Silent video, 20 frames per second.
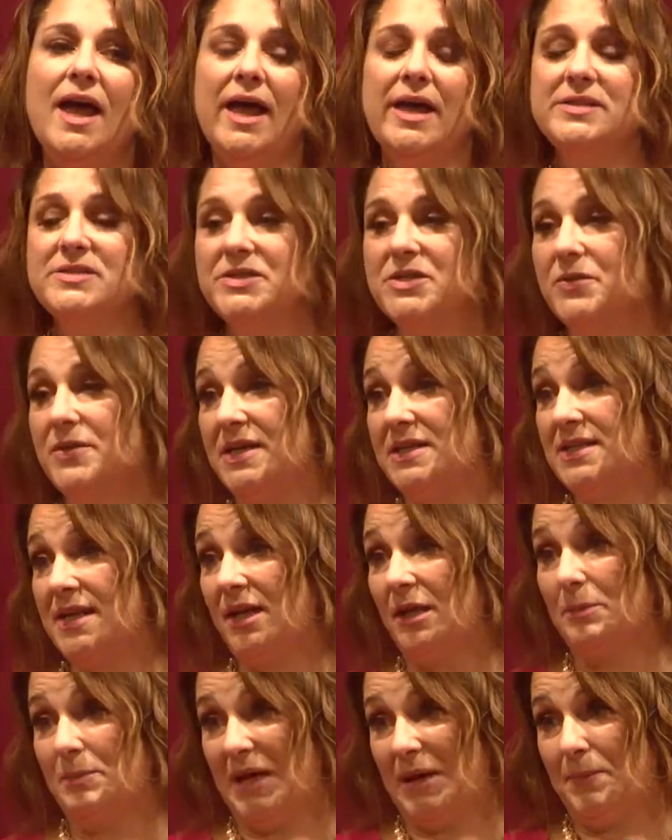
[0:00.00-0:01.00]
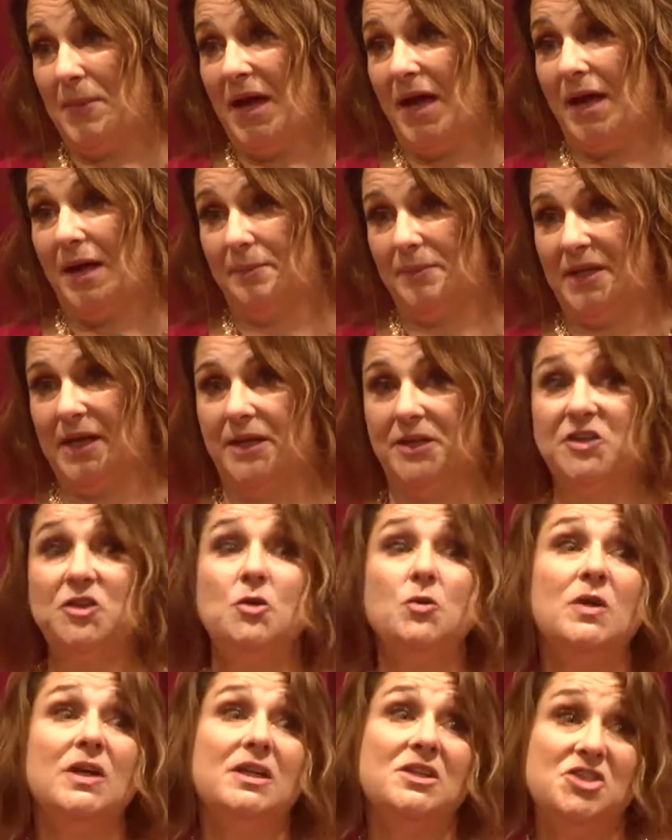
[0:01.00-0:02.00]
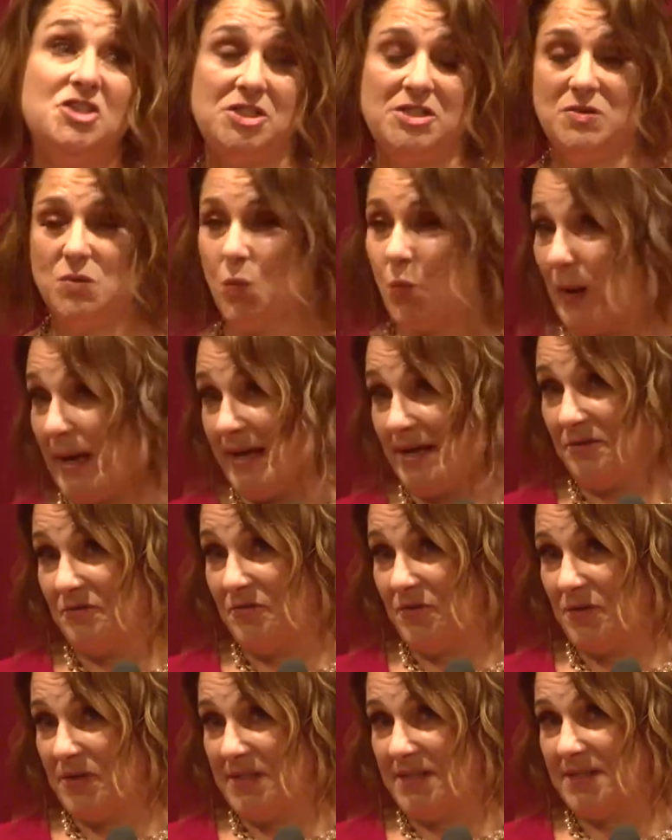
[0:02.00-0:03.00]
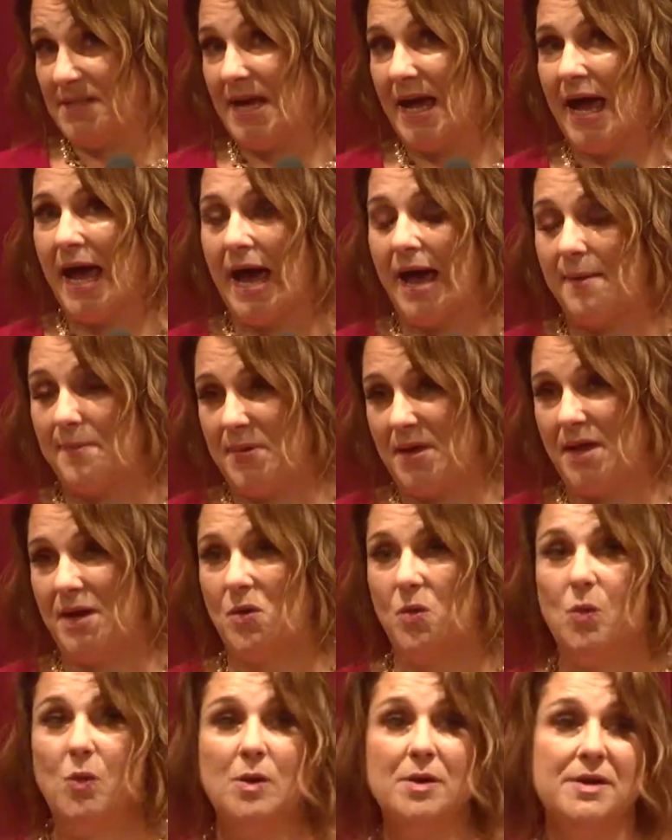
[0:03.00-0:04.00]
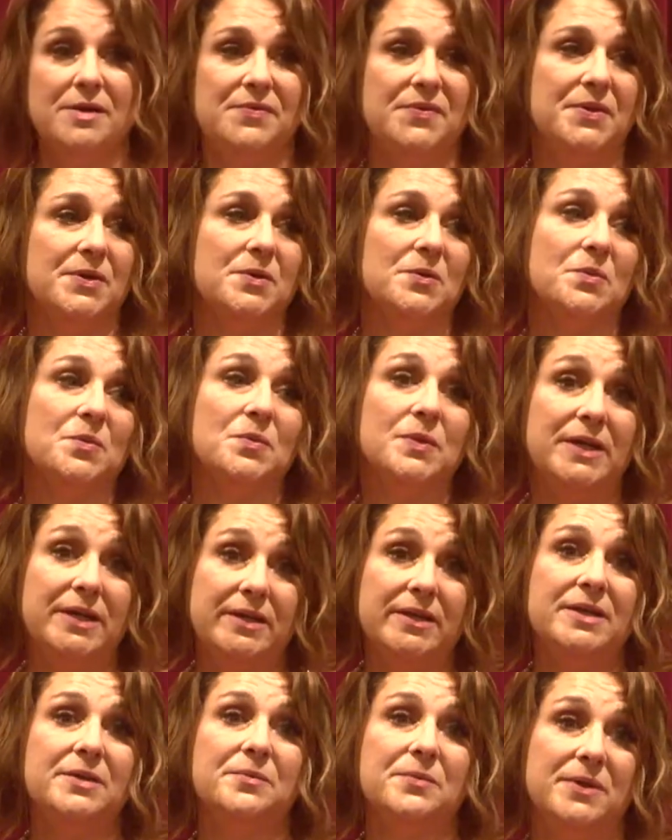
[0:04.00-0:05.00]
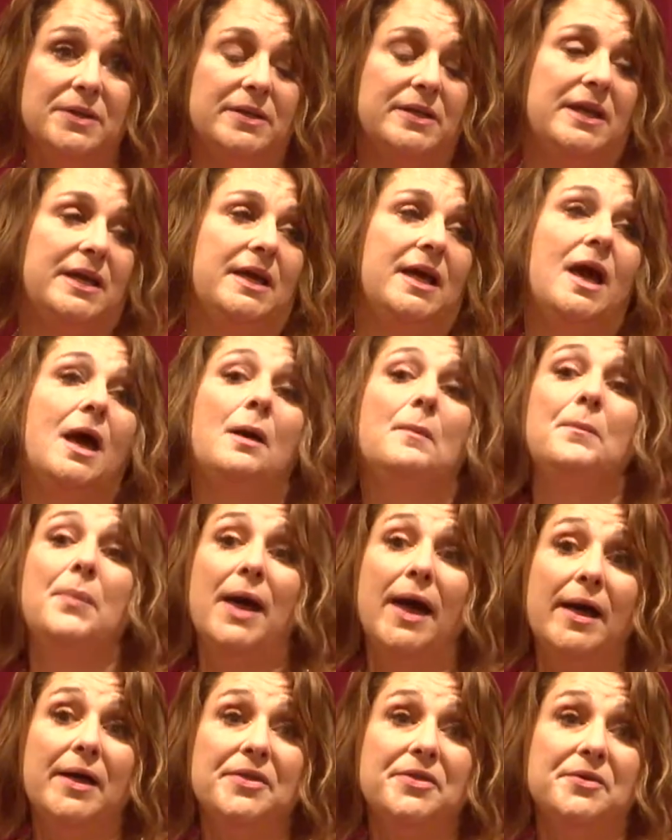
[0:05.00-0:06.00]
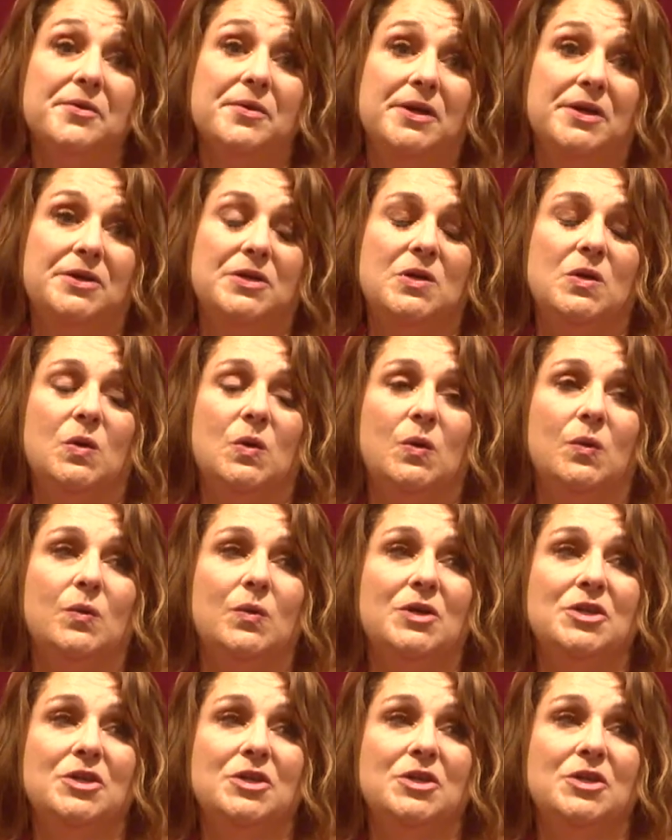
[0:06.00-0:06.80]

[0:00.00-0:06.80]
And so they tell my mom, like, you can just wait for this to happen, or if they're really, really bothering you,